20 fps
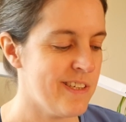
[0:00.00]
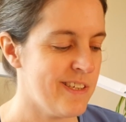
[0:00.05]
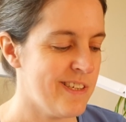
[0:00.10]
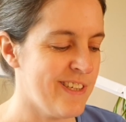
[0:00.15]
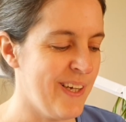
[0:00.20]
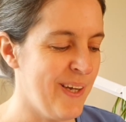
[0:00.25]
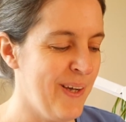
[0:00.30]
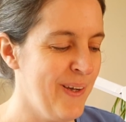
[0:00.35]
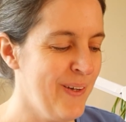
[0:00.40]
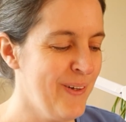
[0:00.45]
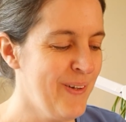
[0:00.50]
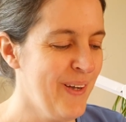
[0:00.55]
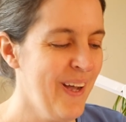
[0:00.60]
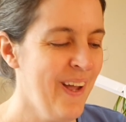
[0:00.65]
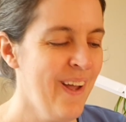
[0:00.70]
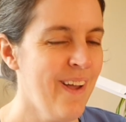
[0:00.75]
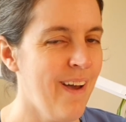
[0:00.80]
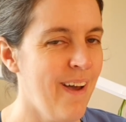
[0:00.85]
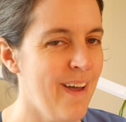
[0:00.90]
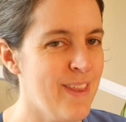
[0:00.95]
So
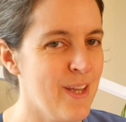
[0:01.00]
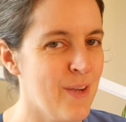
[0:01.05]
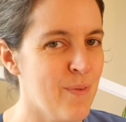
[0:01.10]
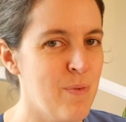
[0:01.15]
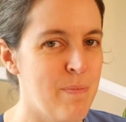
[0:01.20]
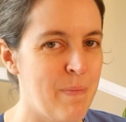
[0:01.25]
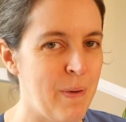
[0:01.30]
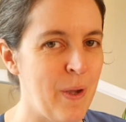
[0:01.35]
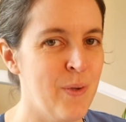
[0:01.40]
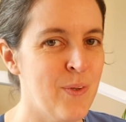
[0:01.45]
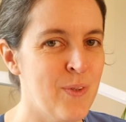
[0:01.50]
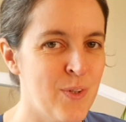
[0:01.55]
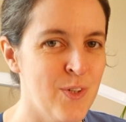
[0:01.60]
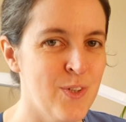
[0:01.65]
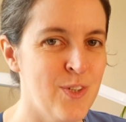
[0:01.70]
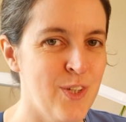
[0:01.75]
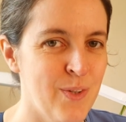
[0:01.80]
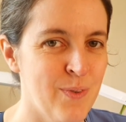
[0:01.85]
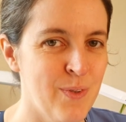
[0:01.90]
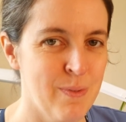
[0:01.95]
I think we both
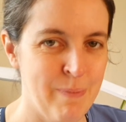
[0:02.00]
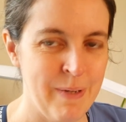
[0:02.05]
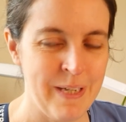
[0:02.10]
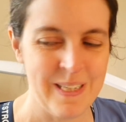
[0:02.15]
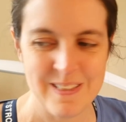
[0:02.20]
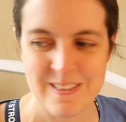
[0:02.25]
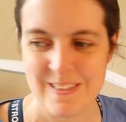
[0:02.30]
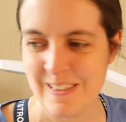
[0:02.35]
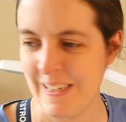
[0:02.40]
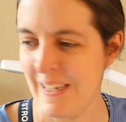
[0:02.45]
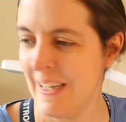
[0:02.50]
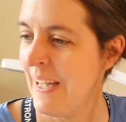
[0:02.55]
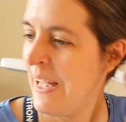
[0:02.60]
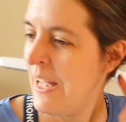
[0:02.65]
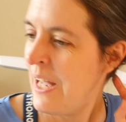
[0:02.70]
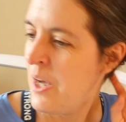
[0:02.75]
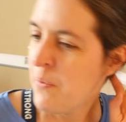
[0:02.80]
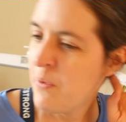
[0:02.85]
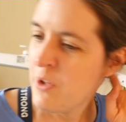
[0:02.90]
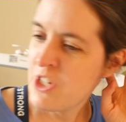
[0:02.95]
could do with pizza,
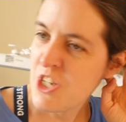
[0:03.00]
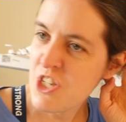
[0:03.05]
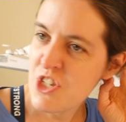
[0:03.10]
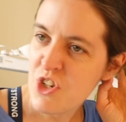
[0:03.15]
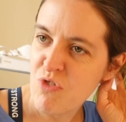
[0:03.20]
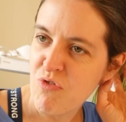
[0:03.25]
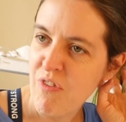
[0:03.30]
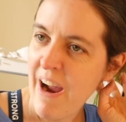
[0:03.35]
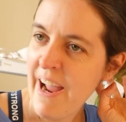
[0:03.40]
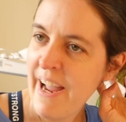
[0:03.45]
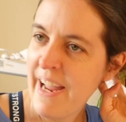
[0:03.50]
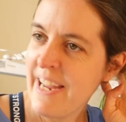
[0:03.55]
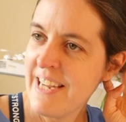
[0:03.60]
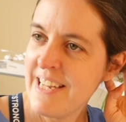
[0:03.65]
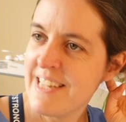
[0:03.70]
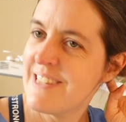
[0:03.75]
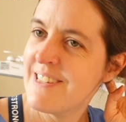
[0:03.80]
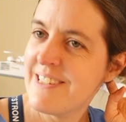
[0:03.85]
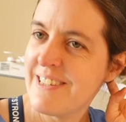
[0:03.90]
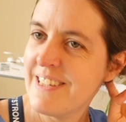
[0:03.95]
which is
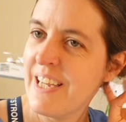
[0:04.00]
great.